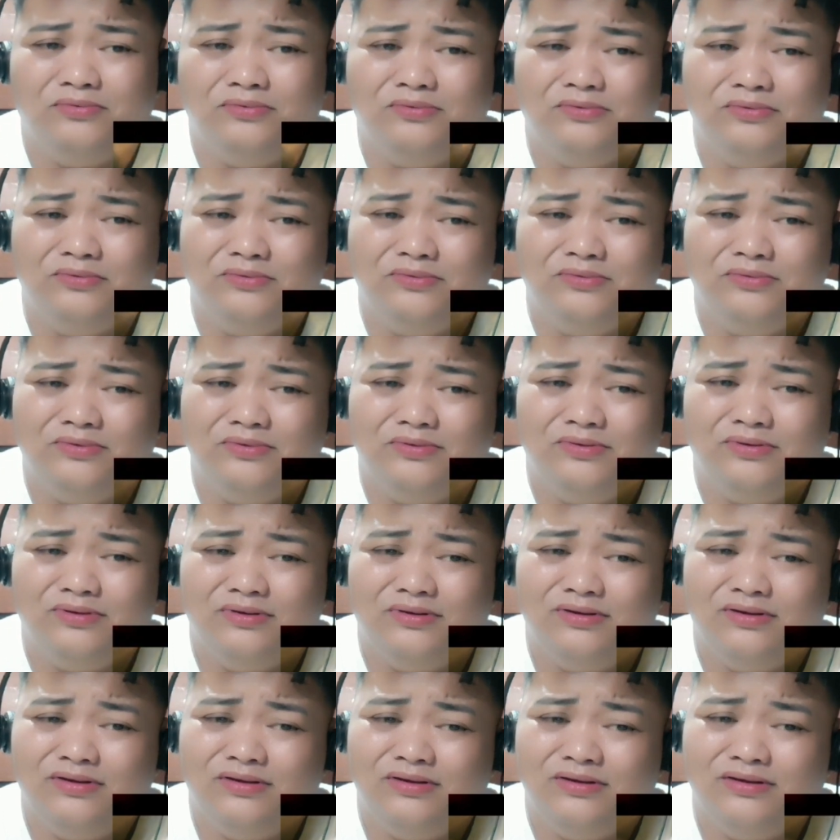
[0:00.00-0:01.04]

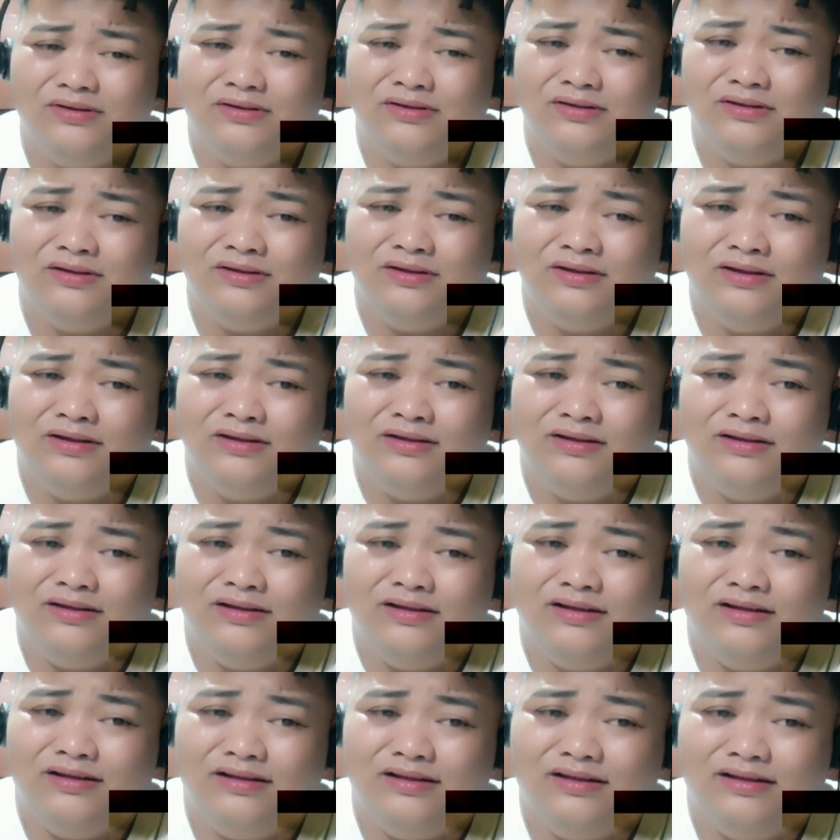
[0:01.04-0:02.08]

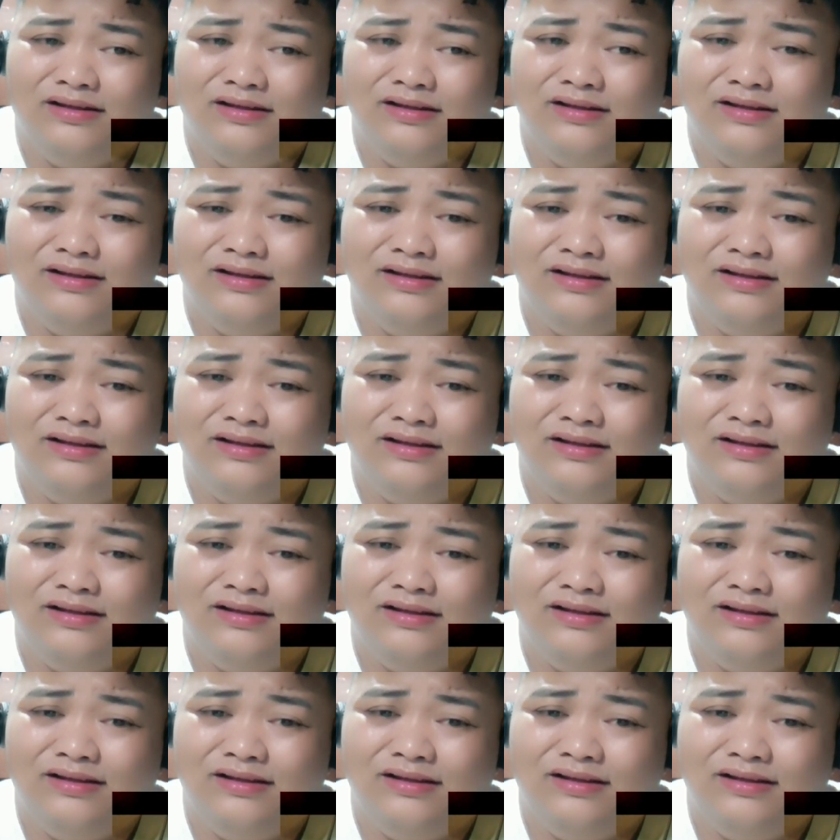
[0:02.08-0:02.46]
(no one is talking)